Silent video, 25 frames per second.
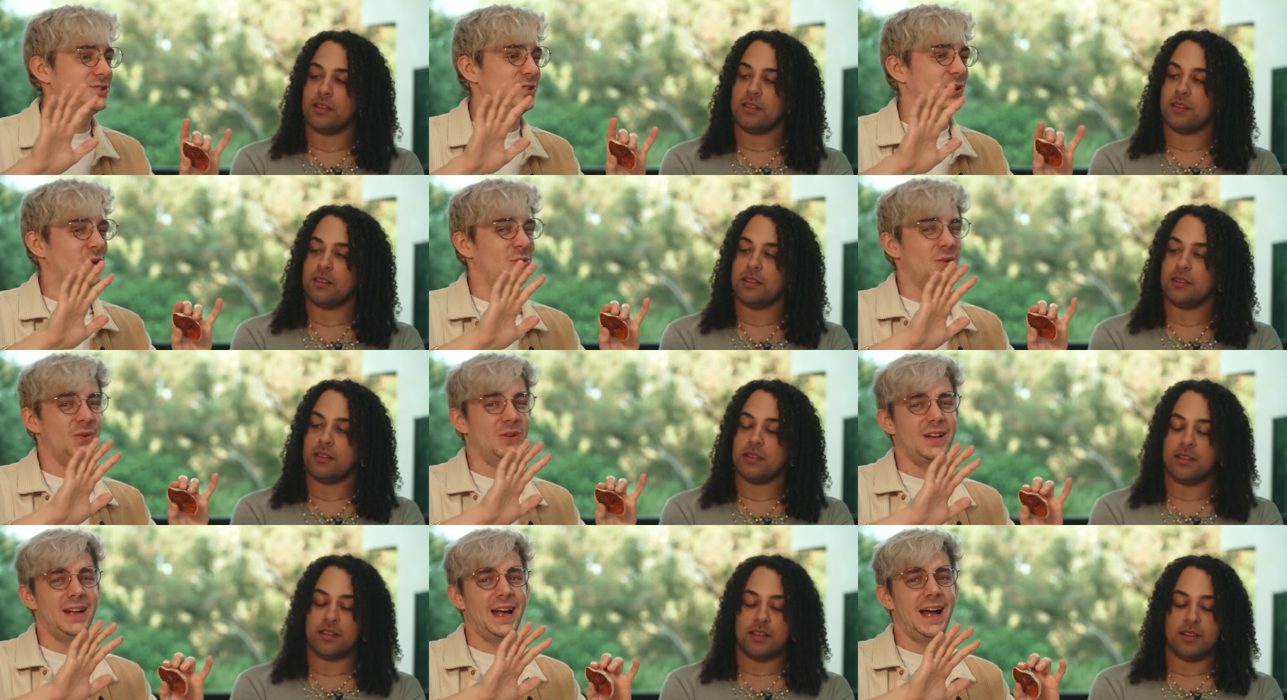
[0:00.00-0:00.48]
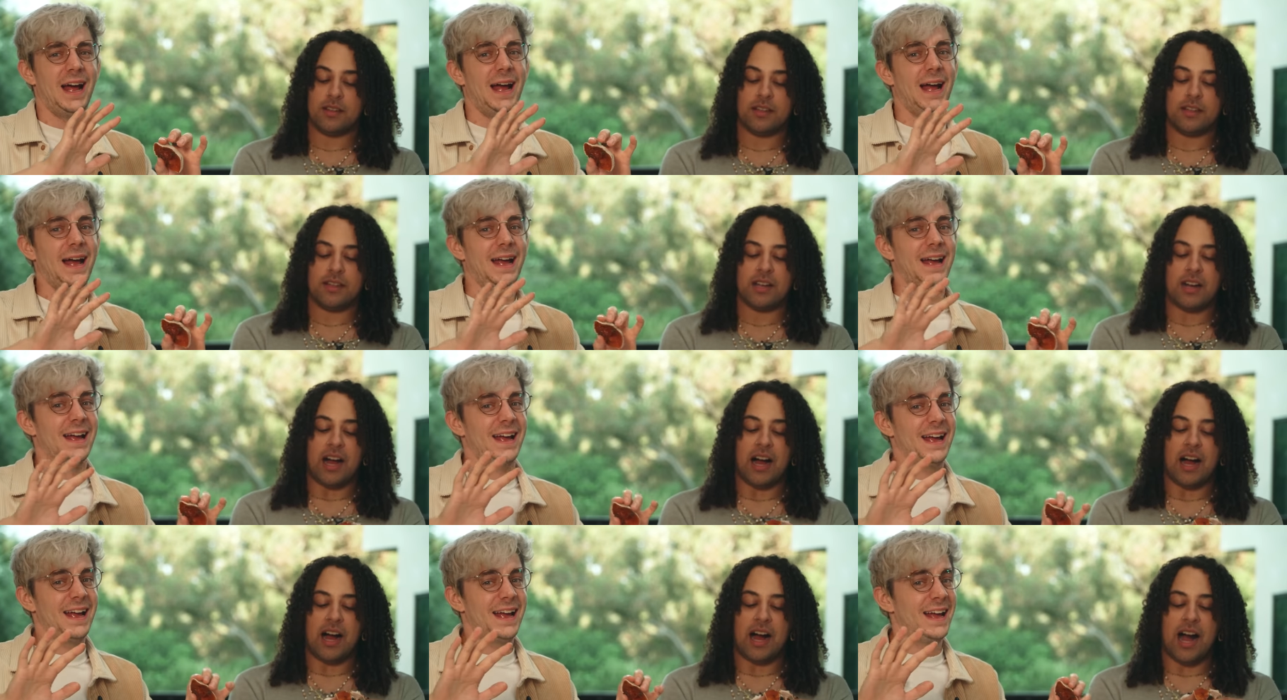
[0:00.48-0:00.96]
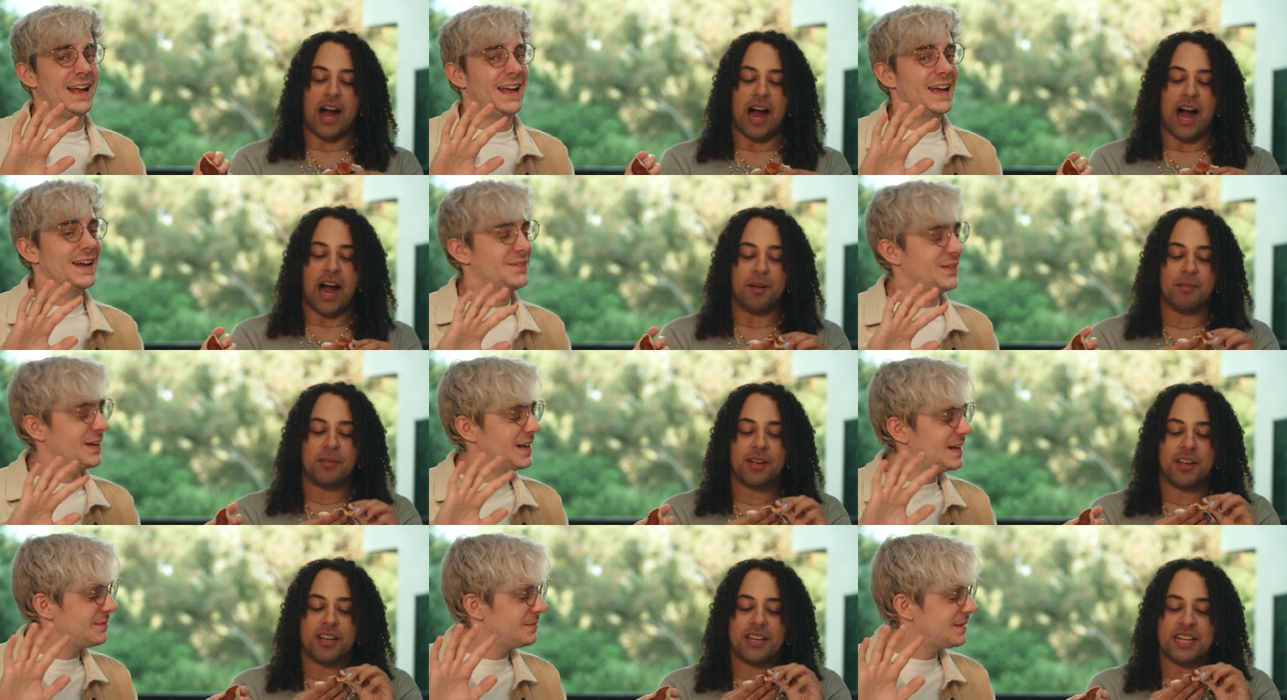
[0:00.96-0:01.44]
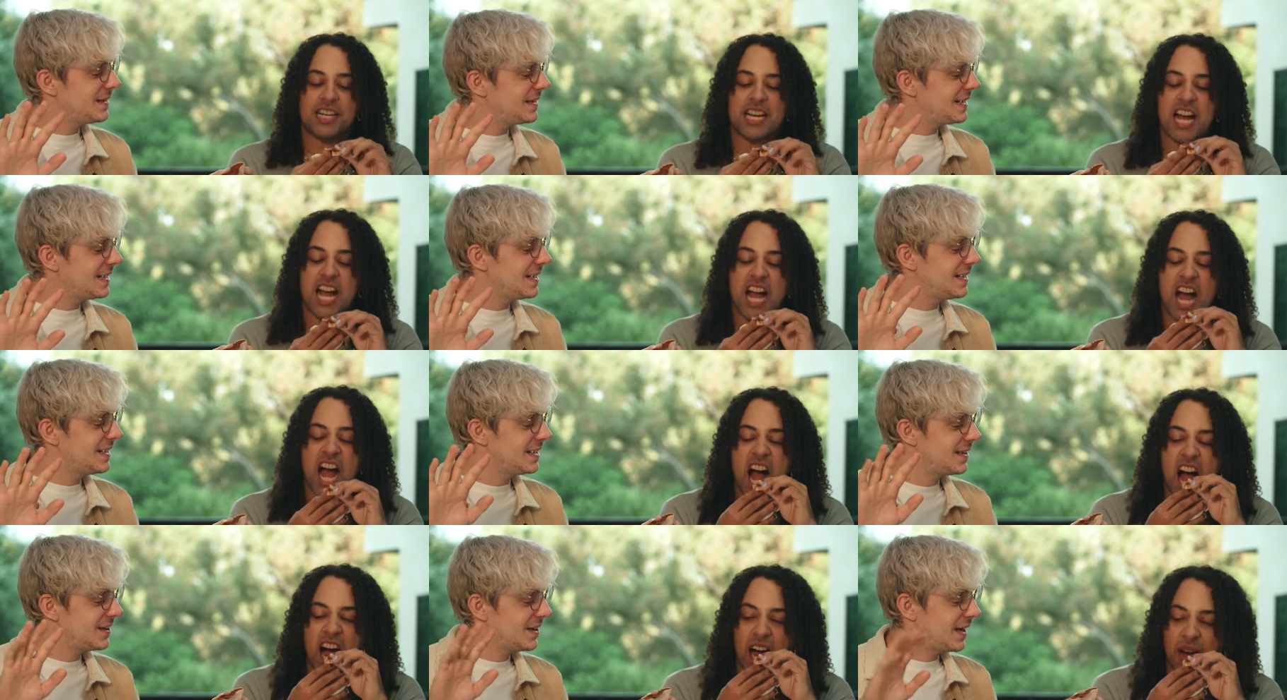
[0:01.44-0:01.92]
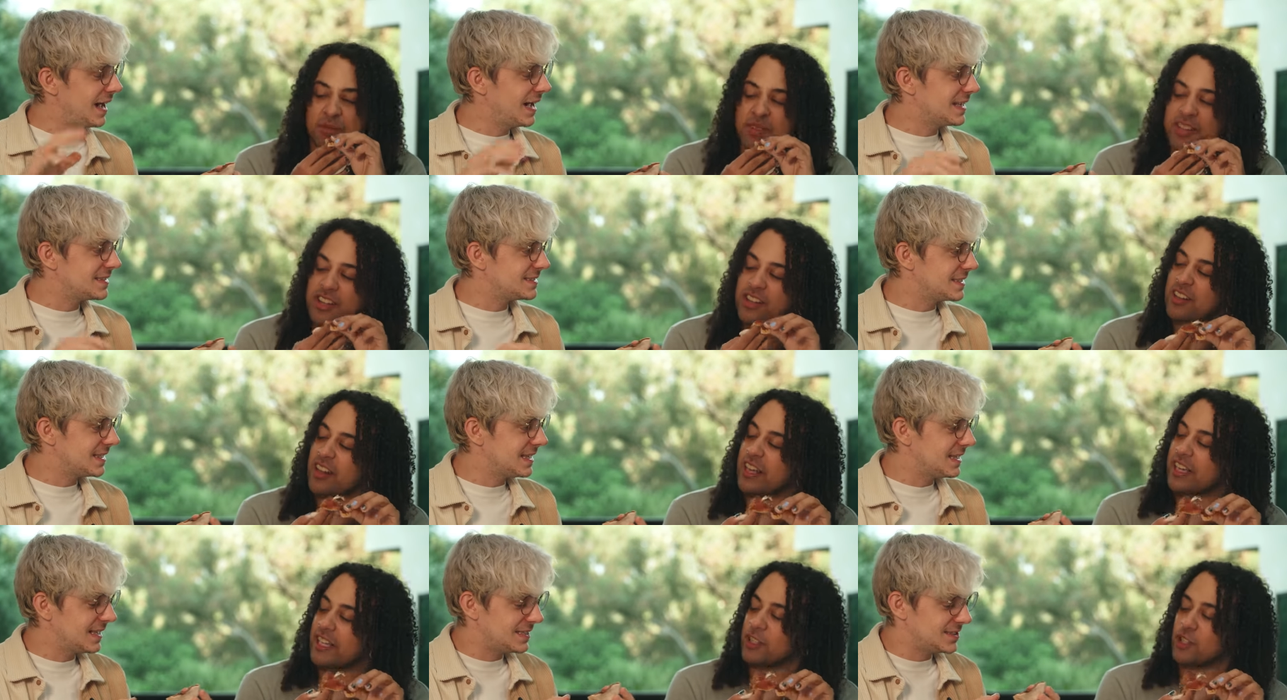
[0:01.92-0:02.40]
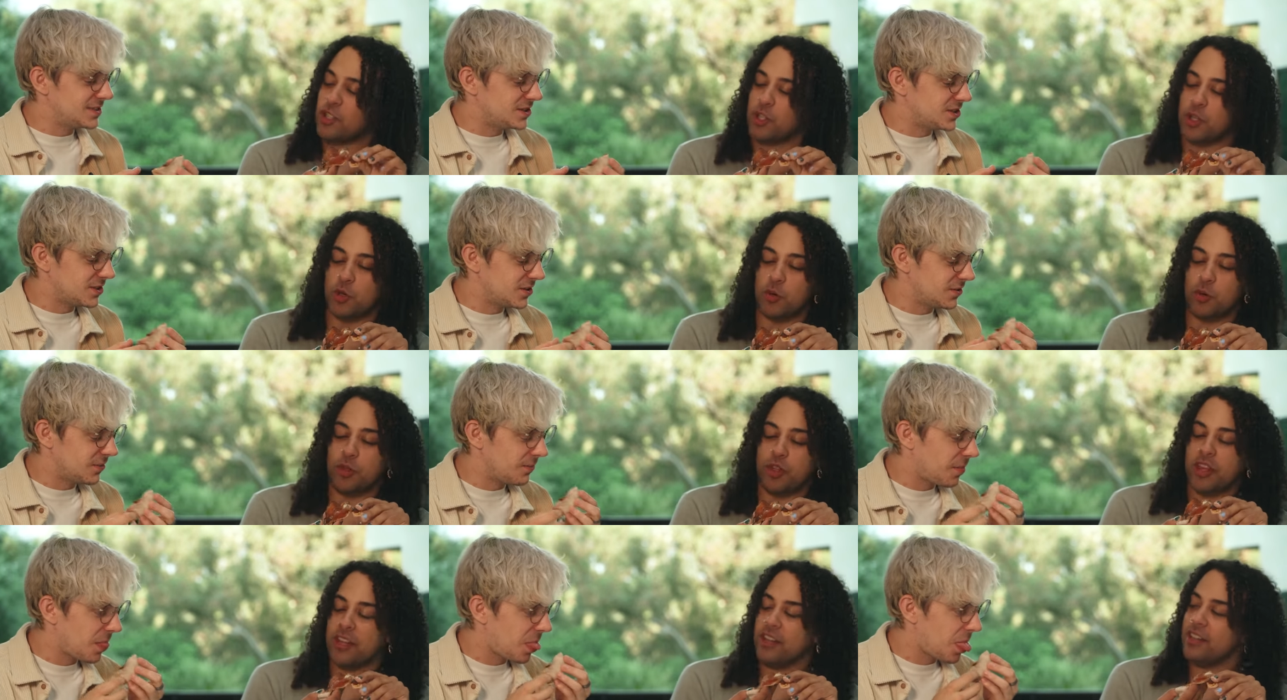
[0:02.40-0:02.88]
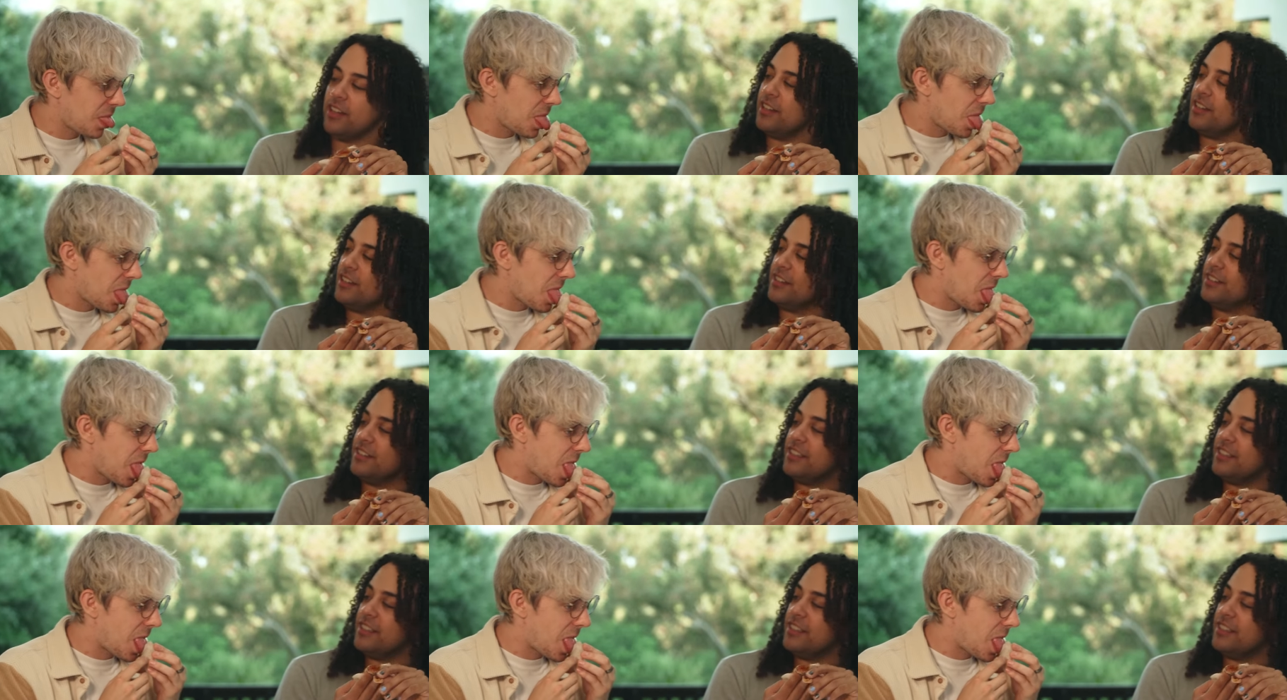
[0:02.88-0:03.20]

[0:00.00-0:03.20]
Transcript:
Speaker 1: So, if anybody has an issue, I'm gonna tooth it,